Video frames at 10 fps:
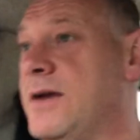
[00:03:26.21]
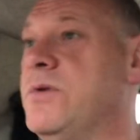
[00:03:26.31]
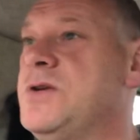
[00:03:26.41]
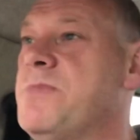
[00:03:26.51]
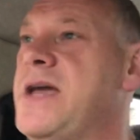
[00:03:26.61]

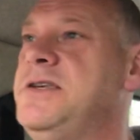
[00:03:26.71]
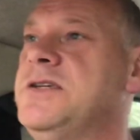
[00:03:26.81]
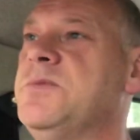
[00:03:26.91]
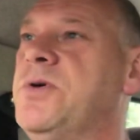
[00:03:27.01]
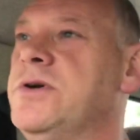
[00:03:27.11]
which may
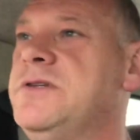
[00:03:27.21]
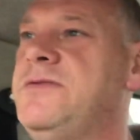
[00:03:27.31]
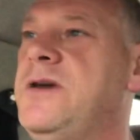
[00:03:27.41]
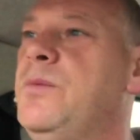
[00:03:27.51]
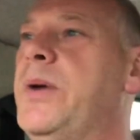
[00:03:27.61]
disappoint a
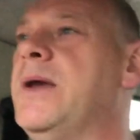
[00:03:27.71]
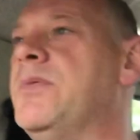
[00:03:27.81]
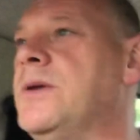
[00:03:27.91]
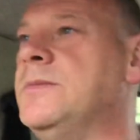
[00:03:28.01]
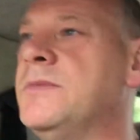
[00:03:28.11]
few
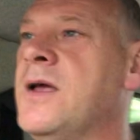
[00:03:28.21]
people,